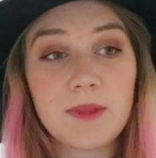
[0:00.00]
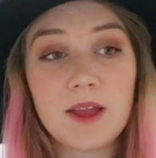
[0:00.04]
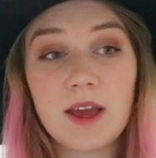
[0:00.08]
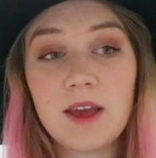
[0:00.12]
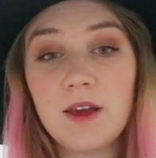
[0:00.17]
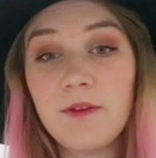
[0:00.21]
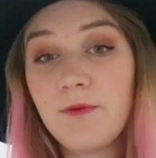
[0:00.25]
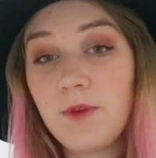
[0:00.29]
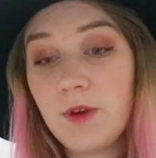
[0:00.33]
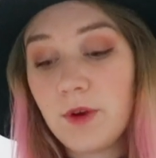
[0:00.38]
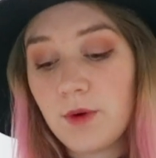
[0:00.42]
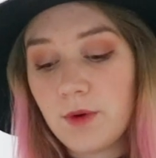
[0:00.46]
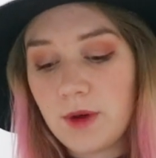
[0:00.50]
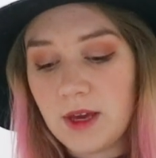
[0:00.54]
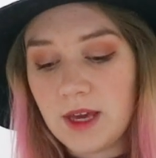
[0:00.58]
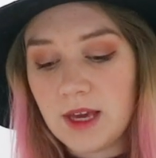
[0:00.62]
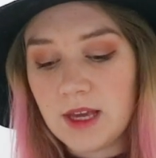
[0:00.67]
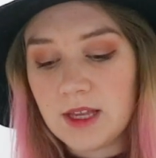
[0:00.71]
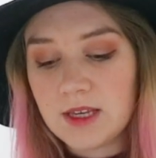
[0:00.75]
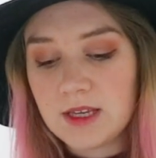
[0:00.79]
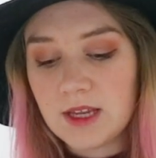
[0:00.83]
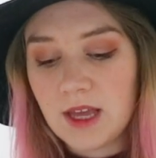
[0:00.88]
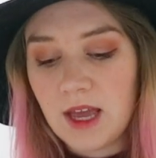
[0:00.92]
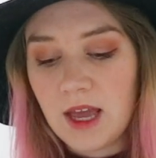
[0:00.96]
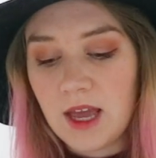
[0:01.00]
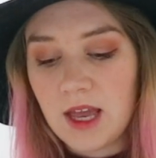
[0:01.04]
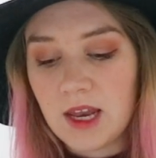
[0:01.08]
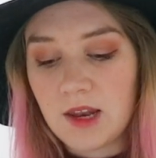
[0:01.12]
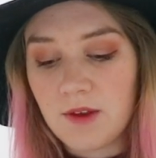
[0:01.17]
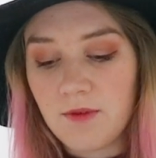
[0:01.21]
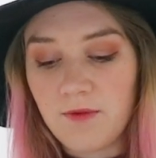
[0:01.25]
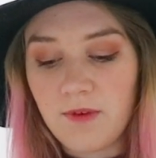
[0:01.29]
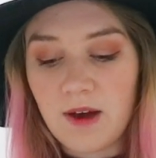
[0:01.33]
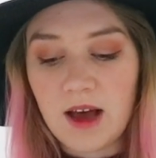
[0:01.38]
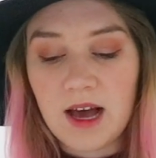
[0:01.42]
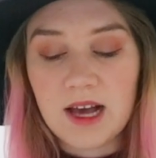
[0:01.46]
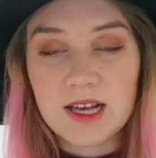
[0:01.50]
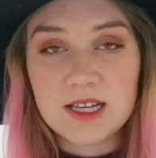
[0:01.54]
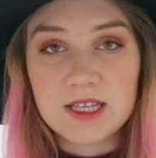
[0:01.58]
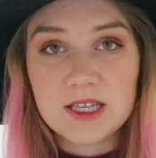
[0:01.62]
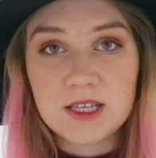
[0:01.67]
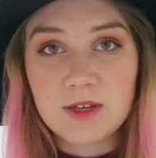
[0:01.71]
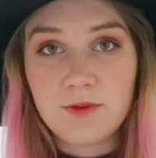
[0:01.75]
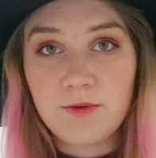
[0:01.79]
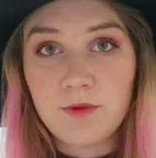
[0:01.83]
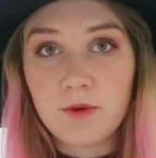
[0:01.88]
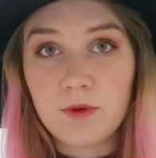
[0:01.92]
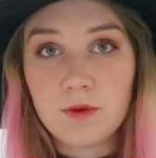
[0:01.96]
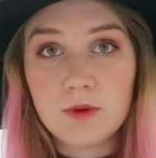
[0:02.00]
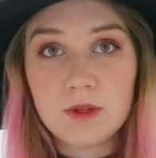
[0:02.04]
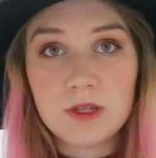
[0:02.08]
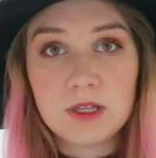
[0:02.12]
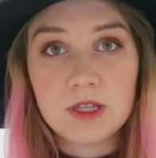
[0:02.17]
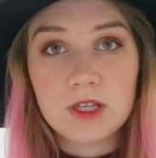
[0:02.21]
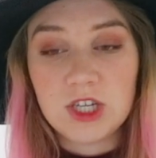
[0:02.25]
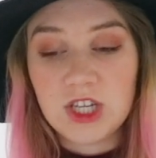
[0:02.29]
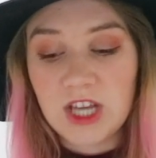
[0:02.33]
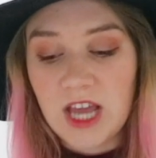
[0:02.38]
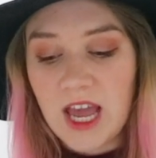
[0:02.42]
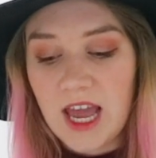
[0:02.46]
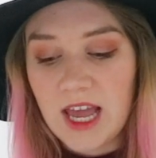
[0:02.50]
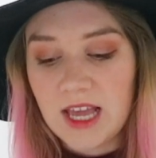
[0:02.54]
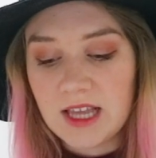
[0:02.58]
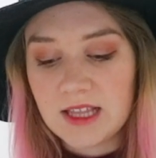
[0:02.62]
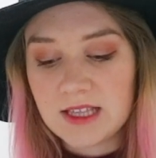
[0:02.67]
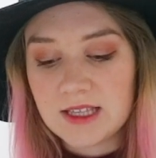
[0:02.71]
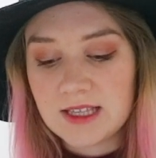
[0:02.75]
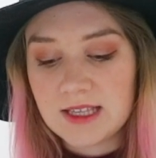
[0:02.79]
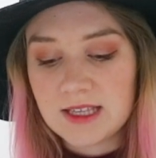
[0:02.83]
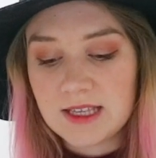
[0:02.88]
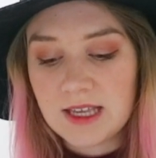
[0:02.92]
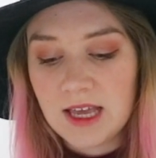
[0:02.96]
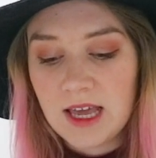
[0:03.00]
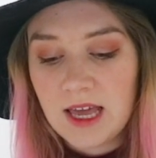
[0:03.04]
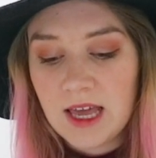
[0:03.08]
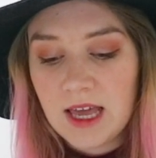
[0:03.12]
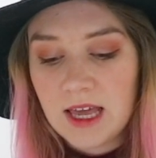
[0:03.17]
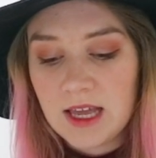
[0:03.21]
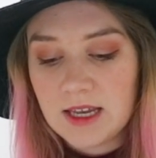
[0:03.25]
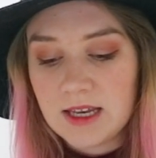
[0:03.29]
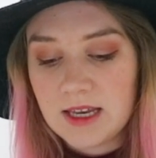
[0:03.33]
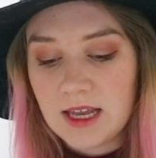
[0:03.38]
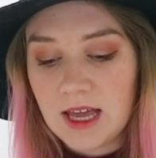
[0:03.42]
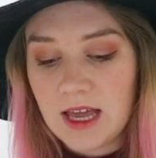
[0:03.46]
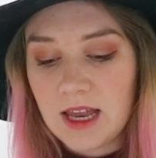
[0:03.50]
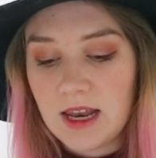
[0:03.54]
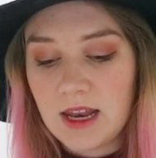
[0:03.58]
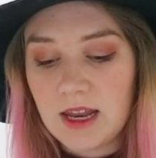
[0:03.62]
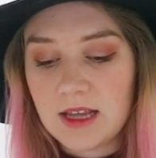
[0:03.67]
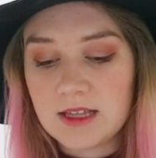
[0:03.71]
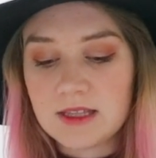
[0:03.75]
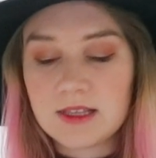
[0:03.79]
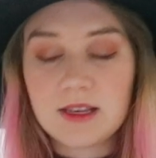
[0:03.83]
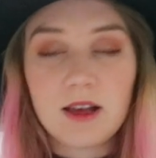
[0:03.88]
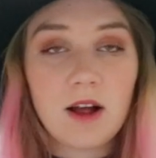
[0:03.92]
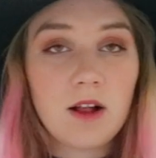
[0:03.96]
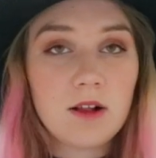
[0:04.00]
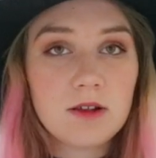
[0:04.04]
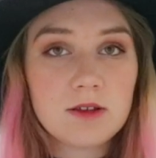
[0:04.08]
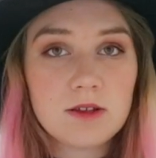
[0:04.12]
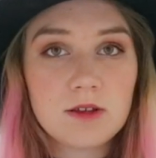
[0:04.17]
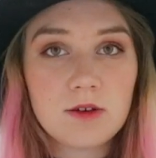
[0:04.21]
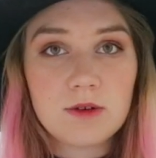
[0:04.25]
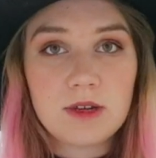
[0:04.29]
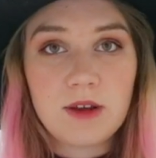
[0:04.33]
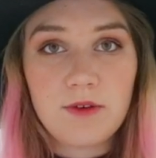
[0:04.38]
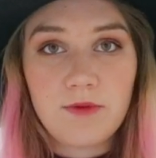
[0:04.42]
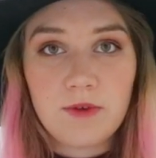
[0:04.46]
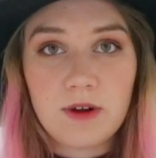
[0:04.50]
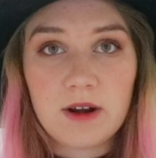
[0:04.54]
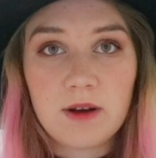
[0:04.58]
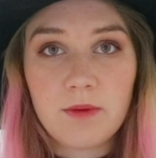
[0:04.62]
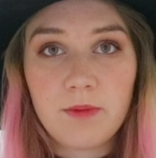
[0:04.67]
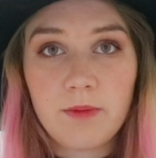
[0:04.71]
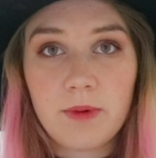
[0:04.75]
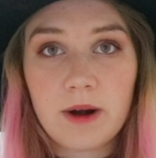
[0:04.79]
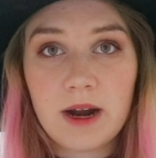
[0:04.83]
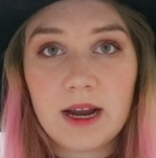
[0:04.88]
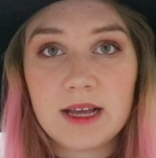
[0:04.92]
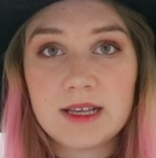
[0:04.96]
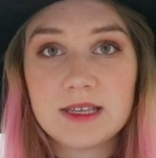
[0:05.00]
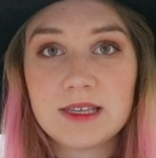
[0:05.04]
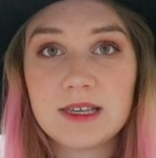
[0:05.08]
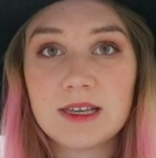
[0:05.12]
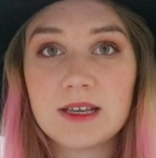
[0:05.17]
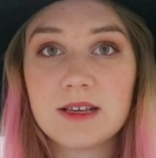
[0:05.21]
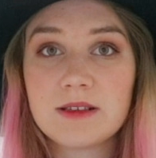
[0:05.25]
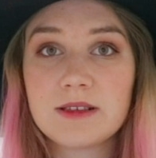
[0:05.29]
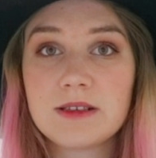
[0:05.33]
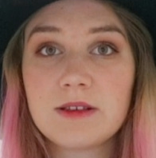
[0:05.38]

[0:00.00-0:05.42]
If you eat in fast food chains, then it's also different pricing.